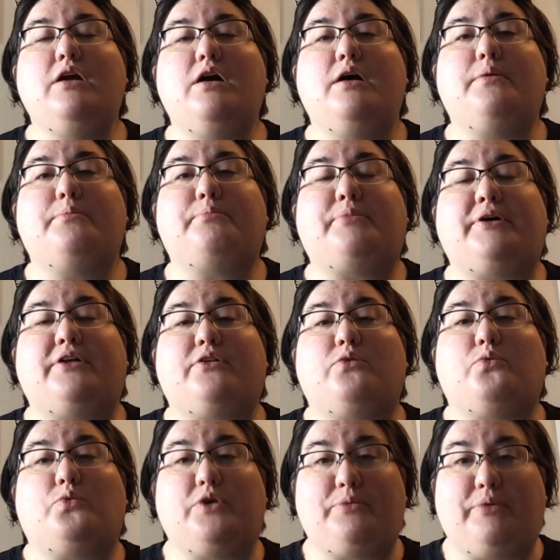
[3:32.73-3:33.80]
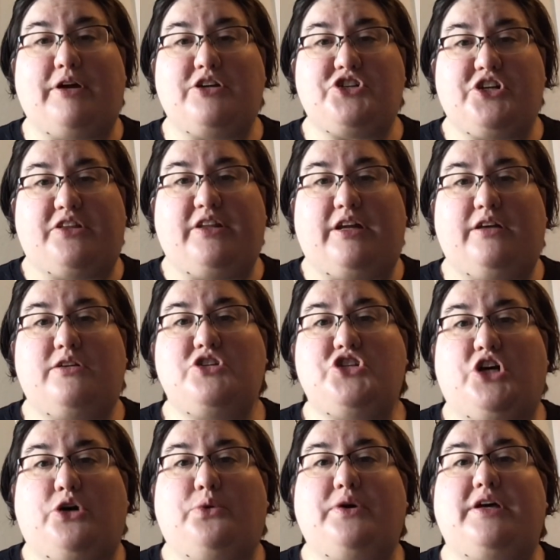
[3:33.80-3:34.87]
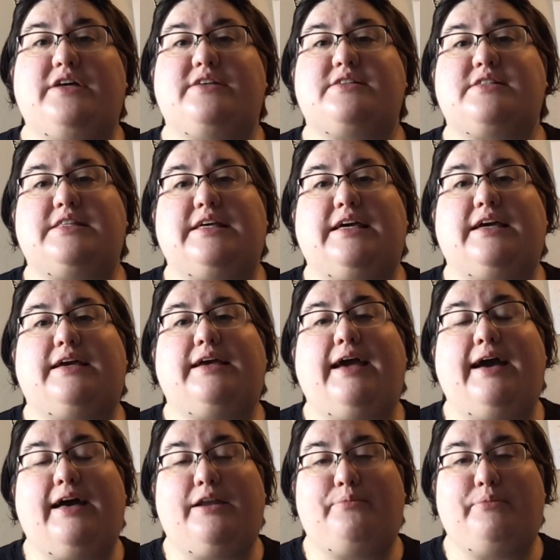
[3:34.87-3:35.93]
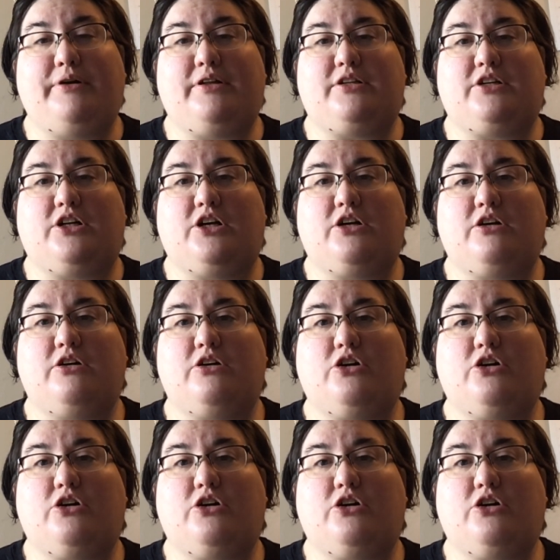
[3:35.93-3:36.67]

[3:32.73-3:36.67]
but one project that I'll show is the Caterpillar